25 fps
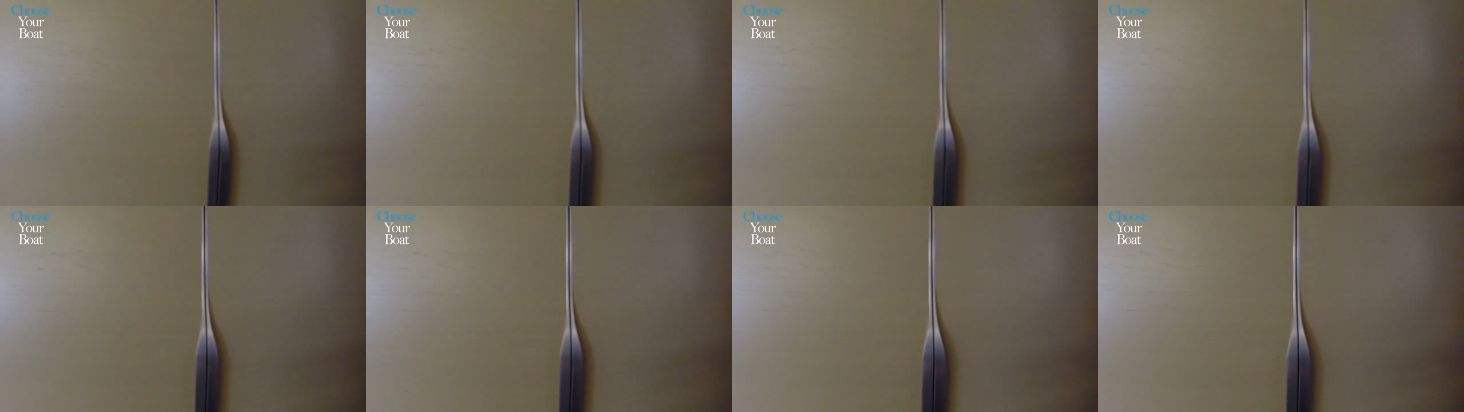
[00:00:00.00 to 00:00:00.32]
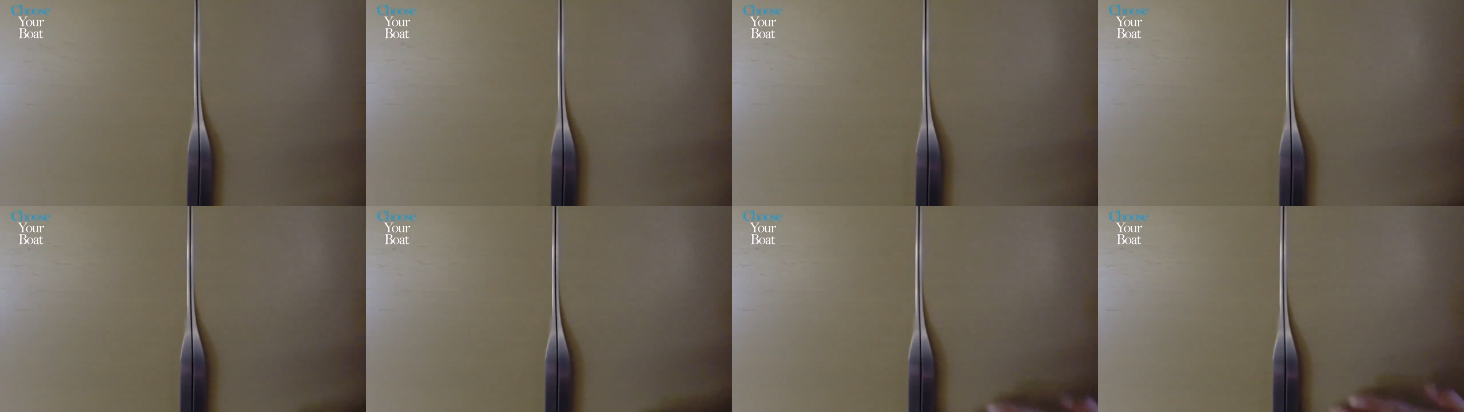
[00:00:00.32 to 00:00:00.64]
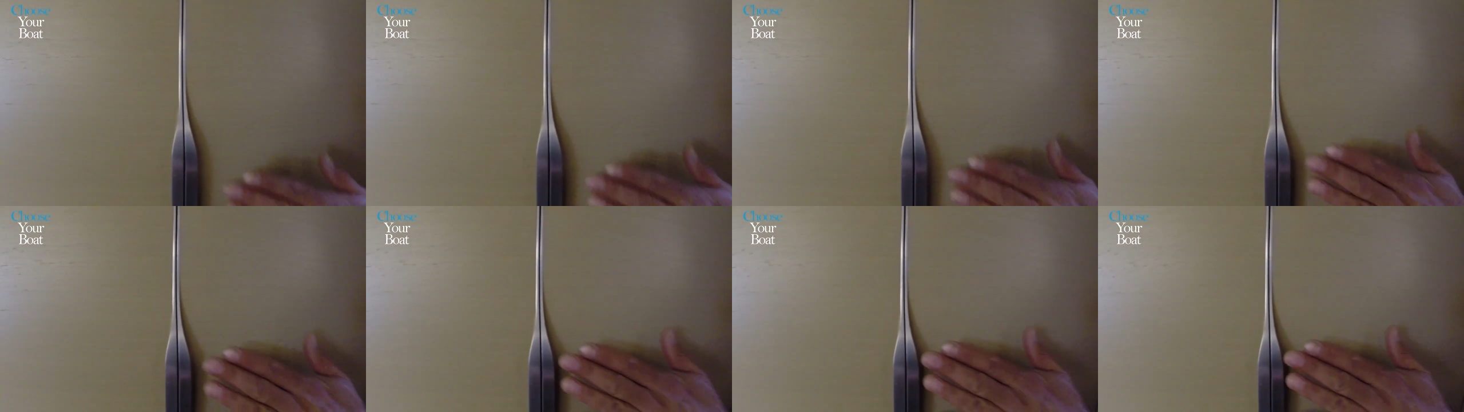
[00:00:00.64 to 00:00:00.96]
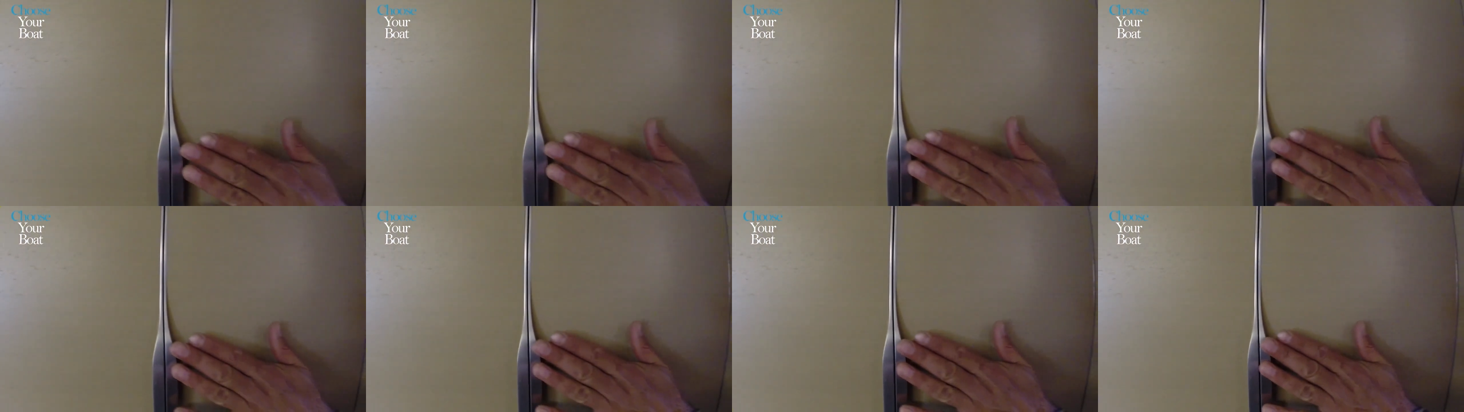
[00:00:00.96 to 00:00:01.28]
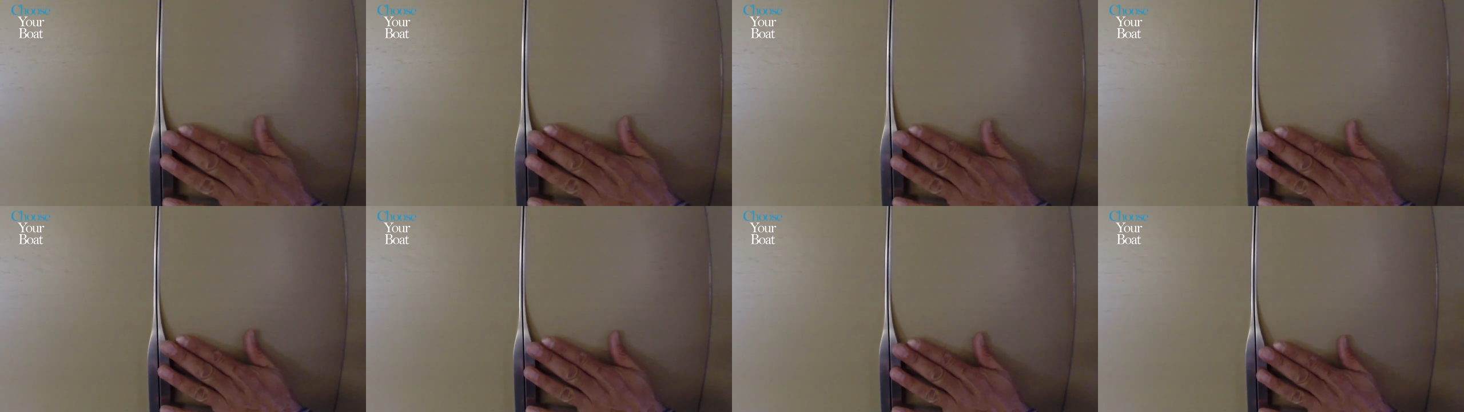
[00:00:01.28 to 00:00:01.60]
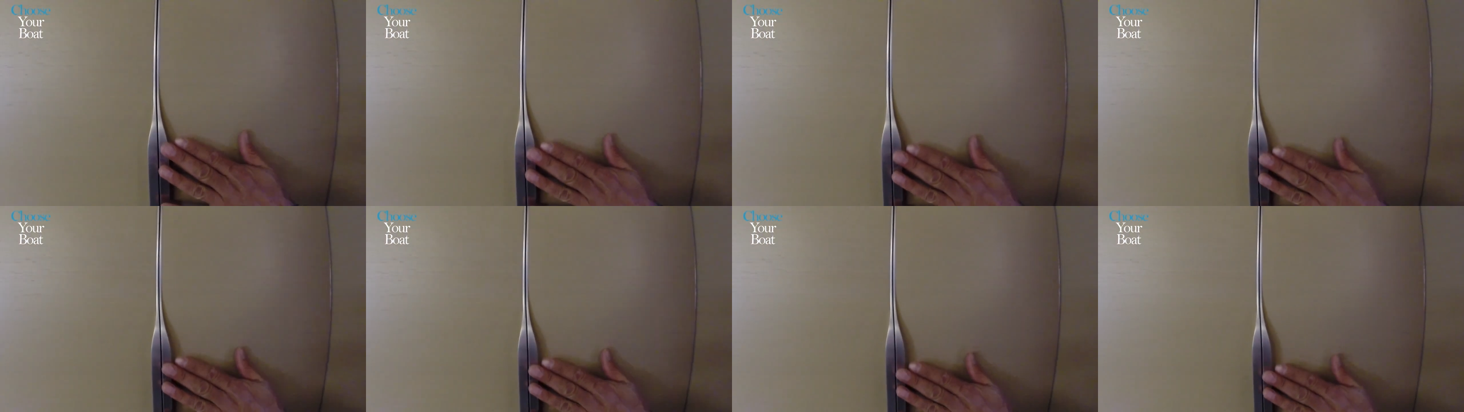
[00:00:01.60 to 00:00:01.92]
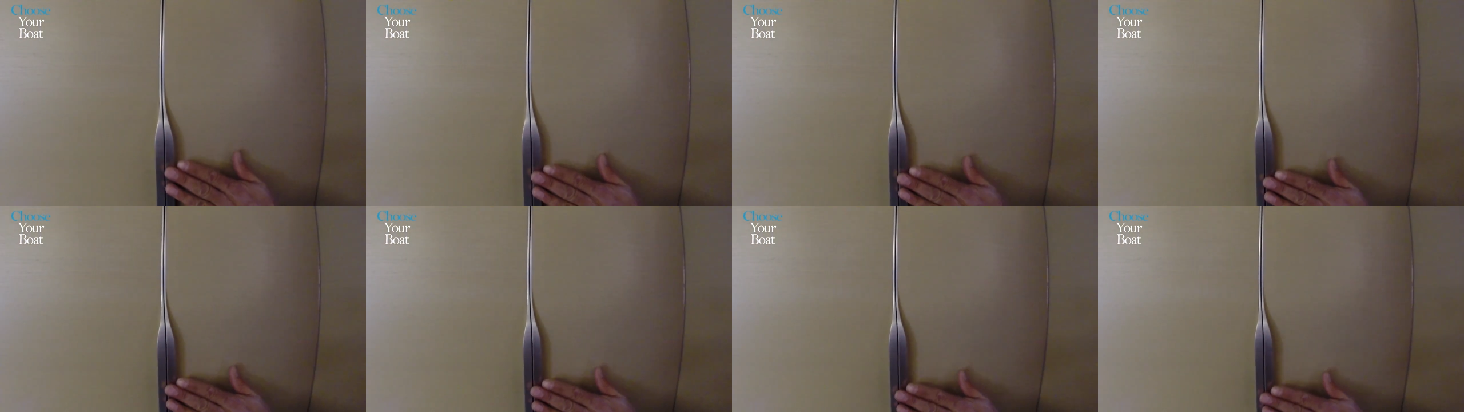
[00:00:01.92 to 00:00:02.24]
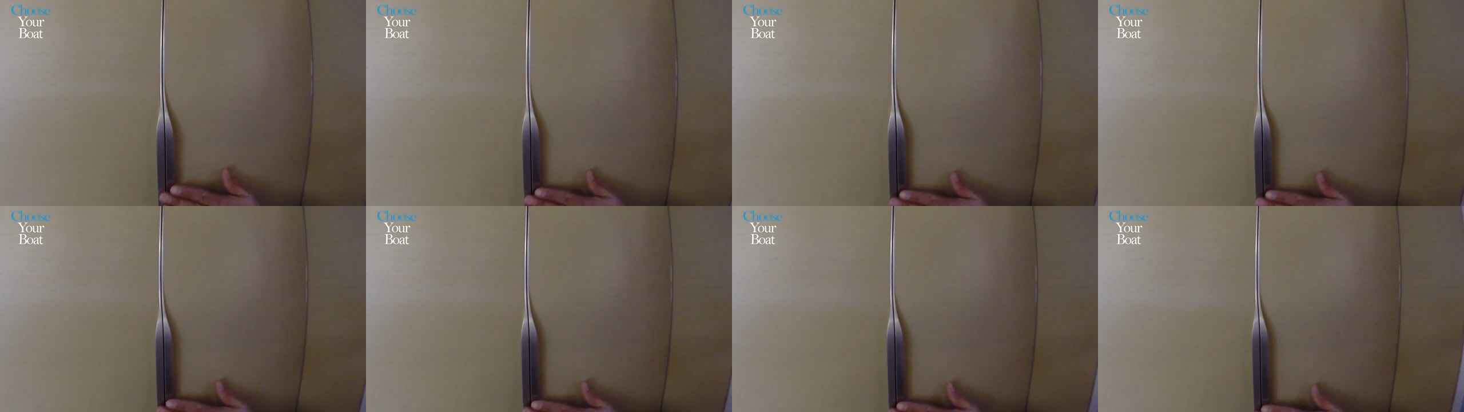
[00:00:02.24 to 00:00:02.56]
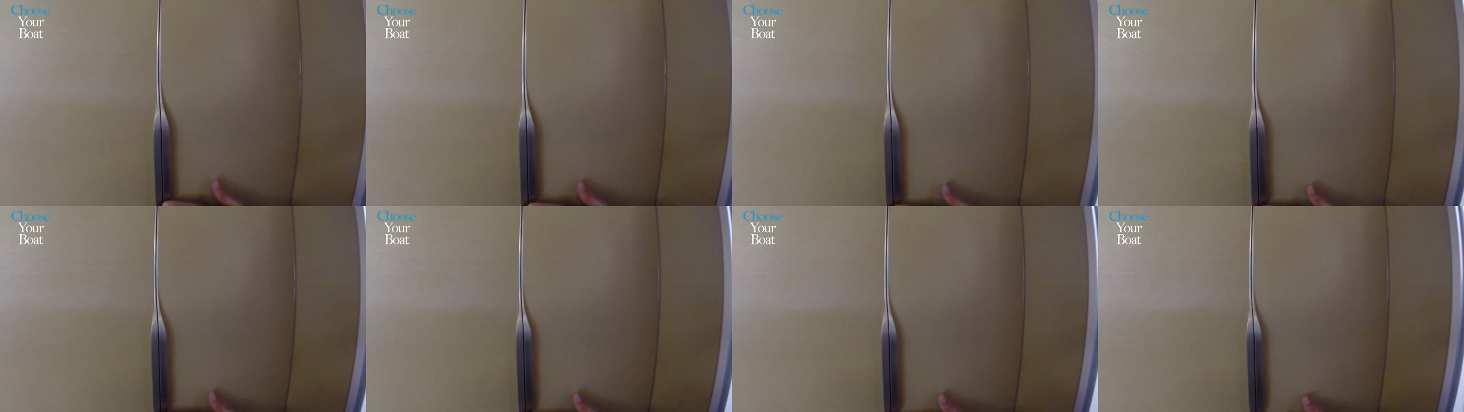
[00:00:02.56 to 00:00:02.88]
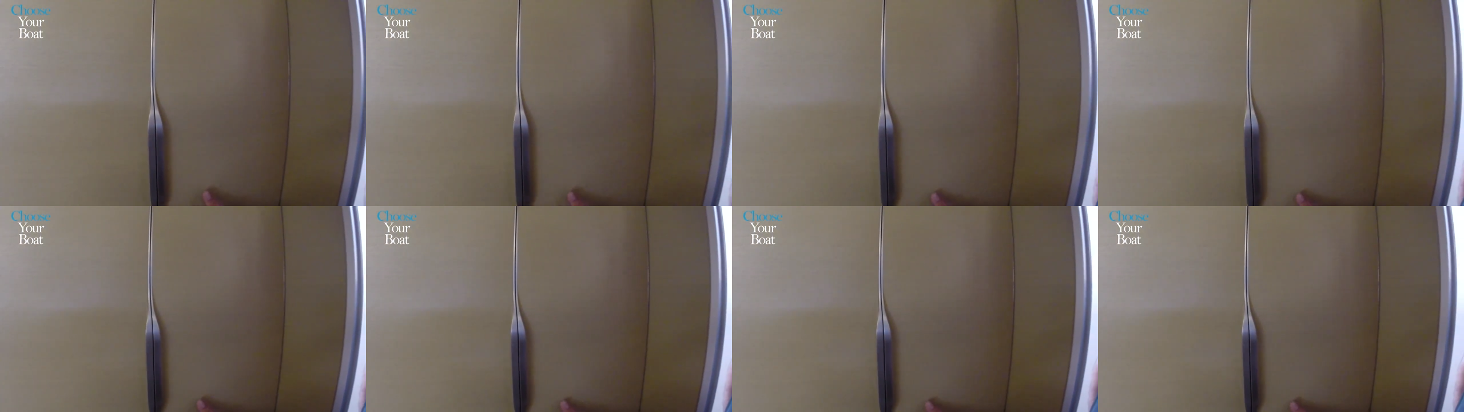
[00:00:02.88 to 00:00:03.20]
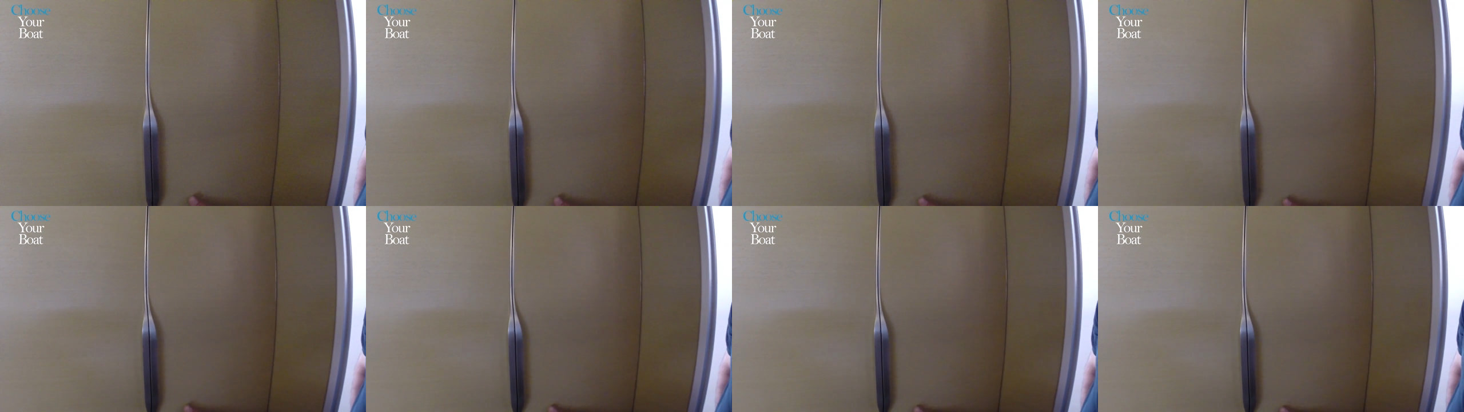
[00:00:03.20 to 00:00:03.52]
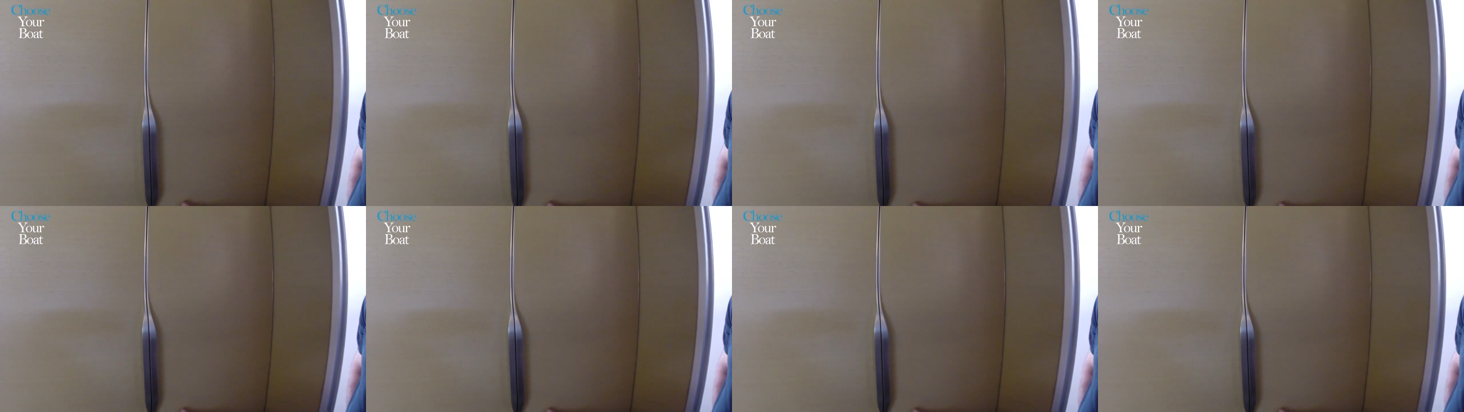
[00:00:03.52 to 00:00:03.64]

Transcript: No face is visible, so there are no lips to read.